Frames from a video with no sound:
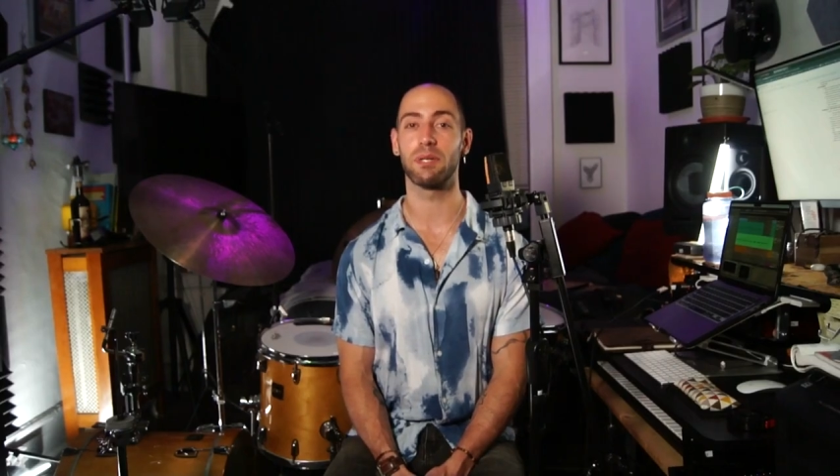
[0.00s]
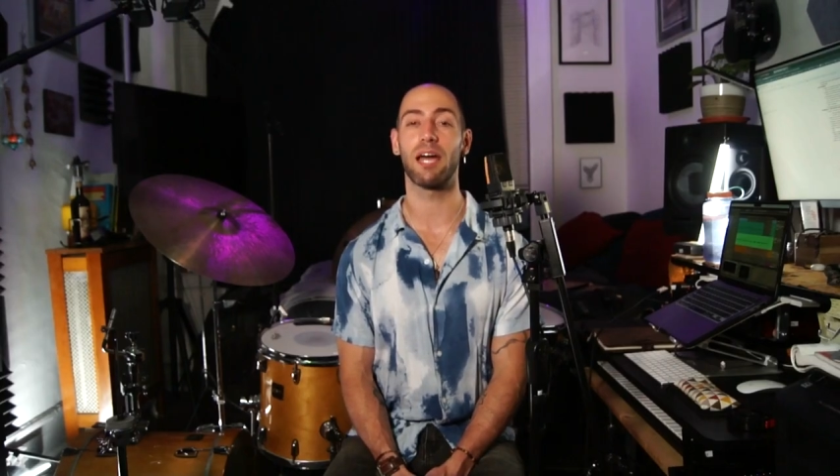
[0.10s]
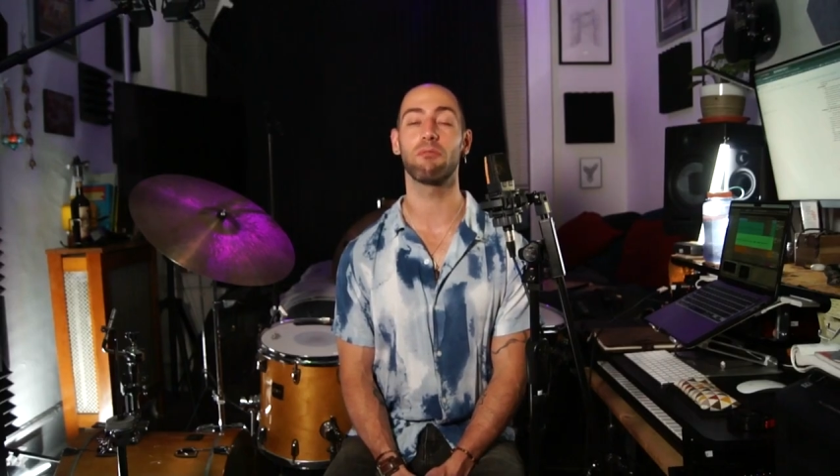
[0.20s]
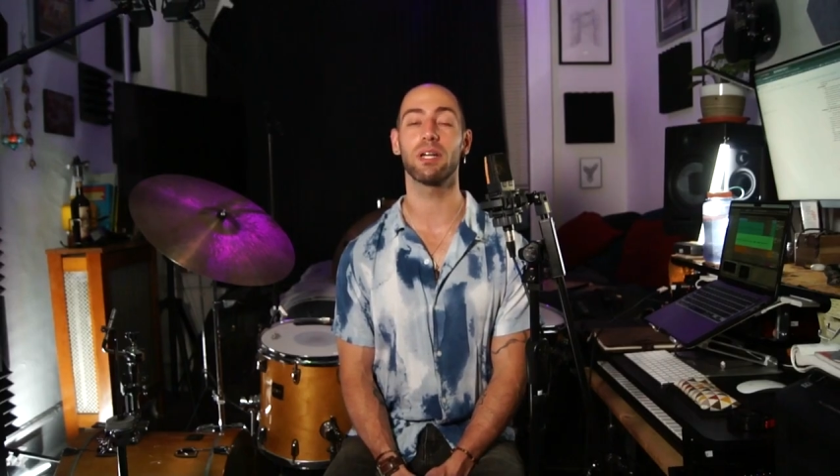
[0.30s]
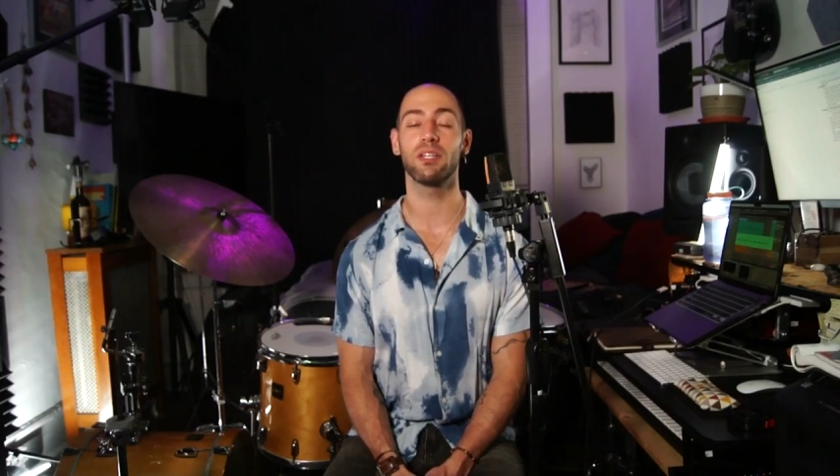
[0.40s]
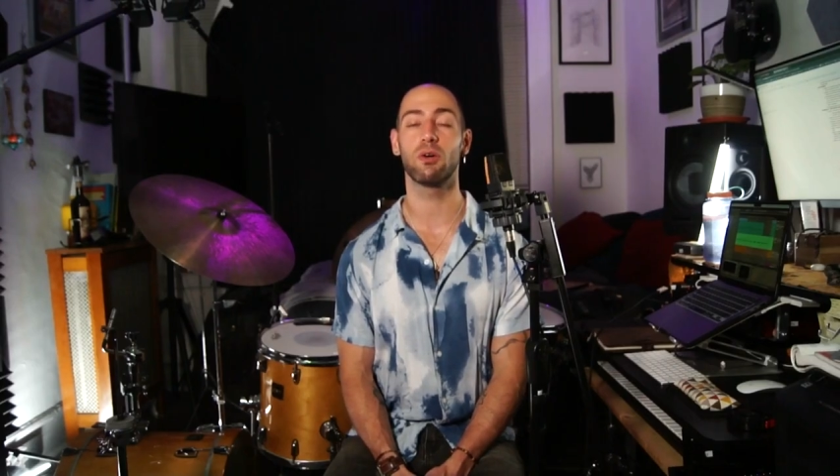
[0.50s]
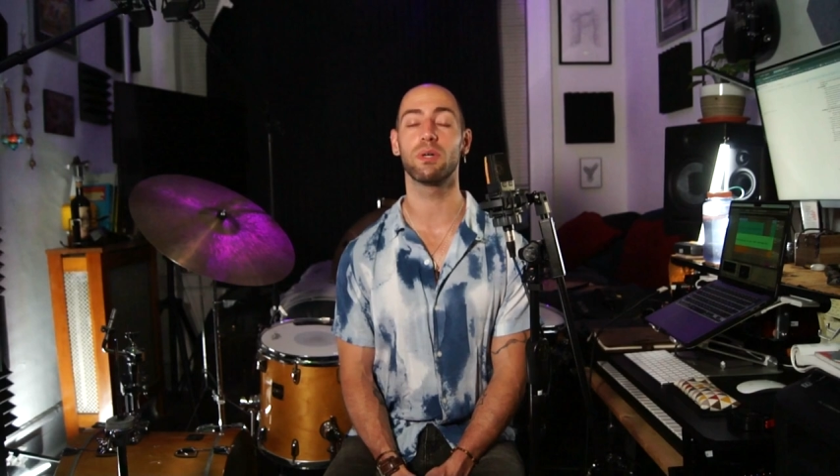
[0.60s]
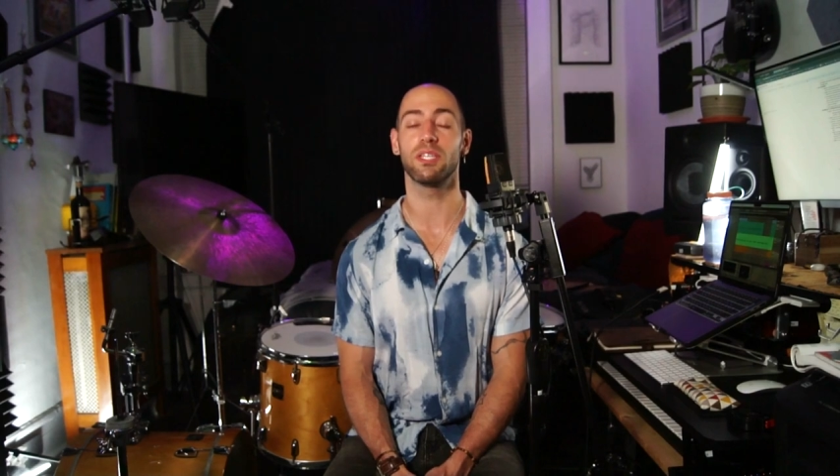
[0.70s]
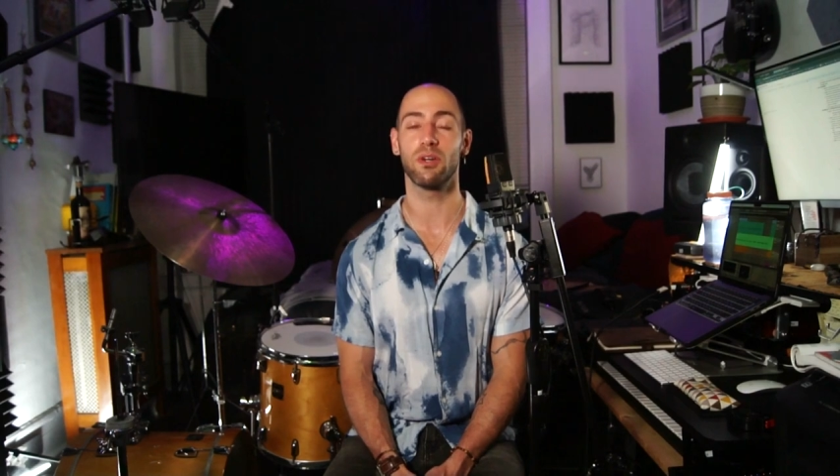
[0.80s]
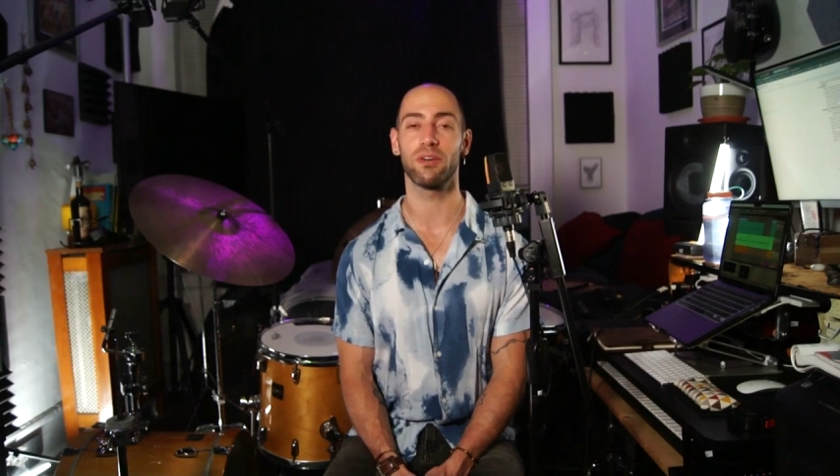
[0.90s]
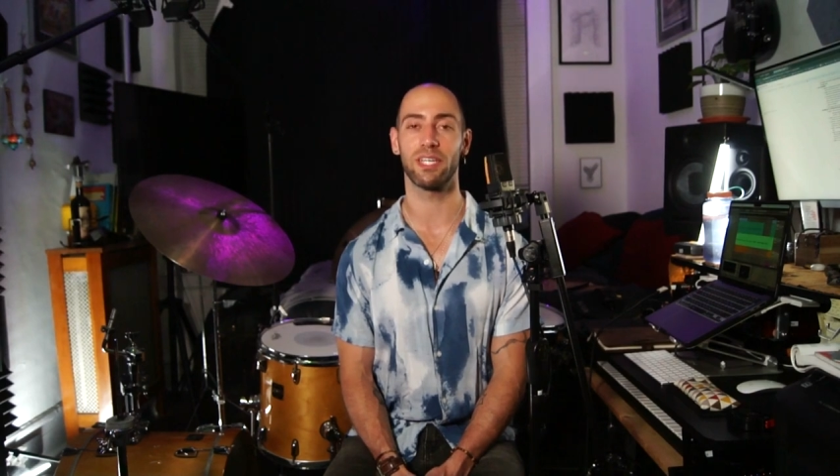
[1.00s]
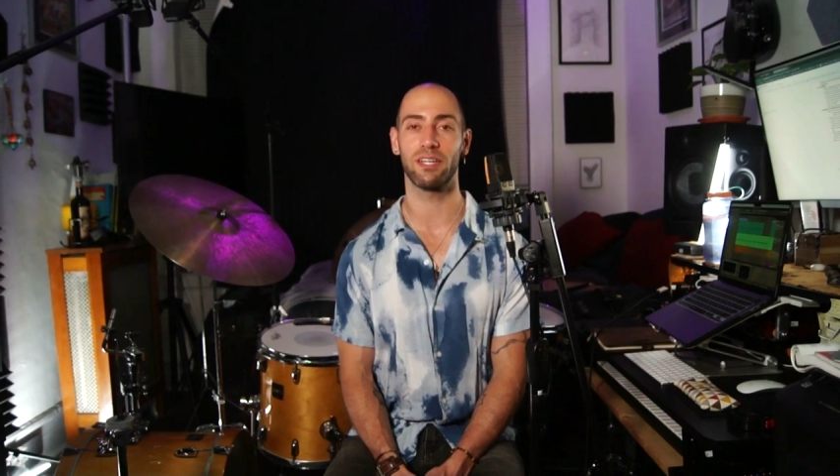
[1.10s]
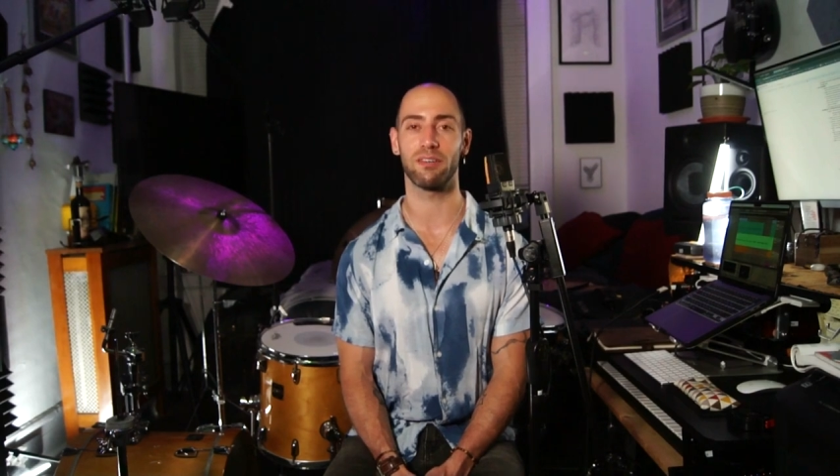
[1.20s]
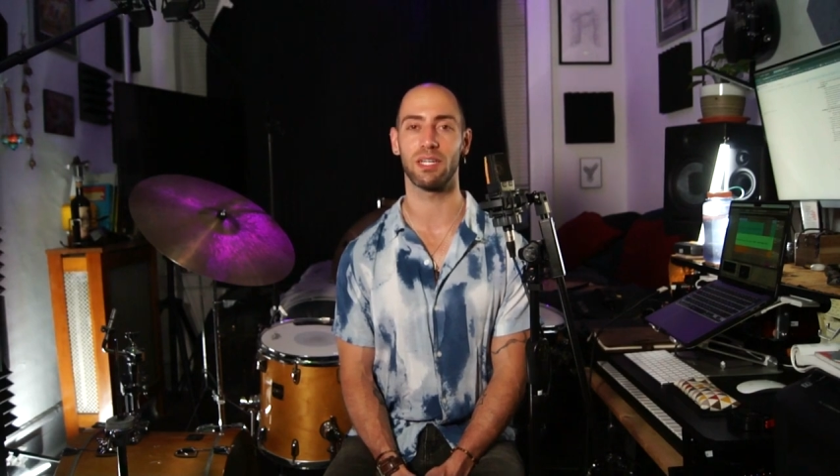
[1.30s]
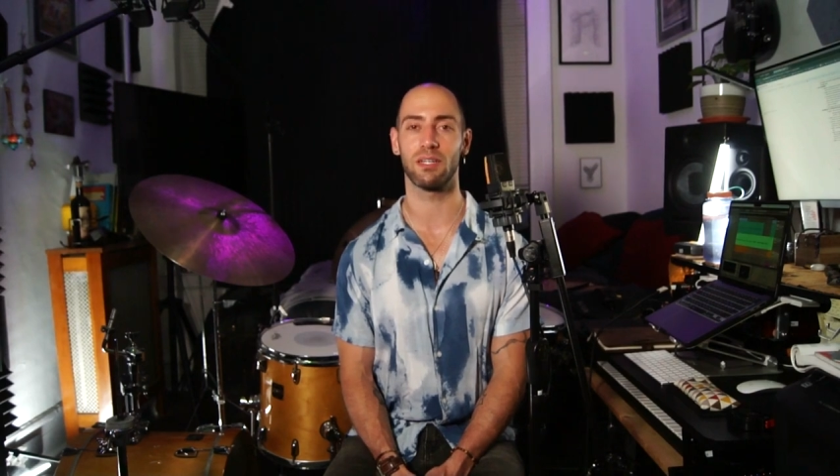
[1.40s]
but I want to know what you're
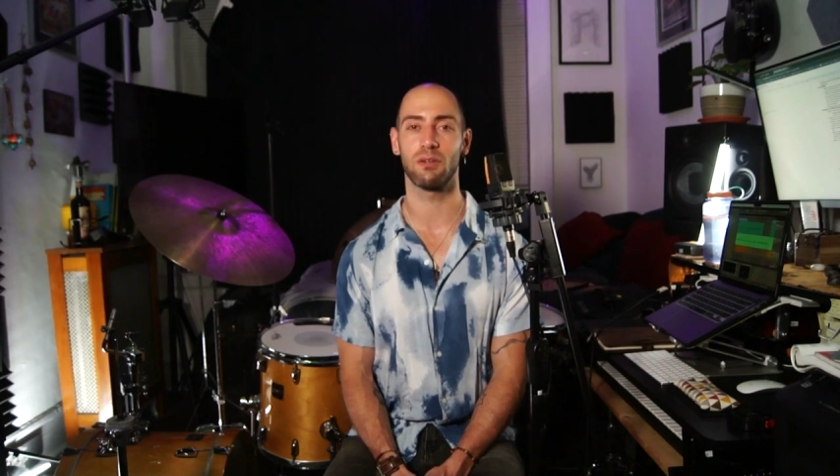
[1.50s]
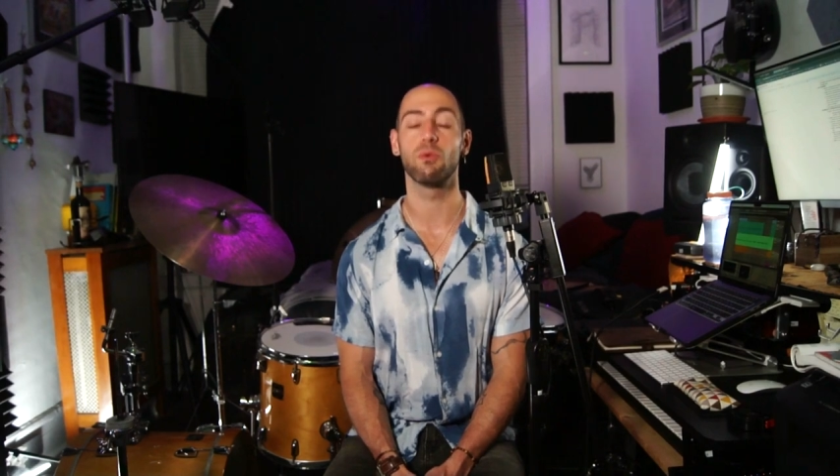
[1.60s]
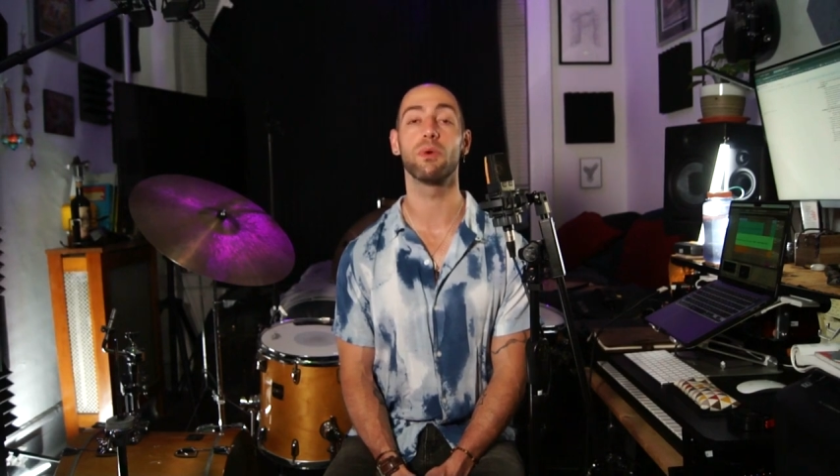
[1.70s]
hearing.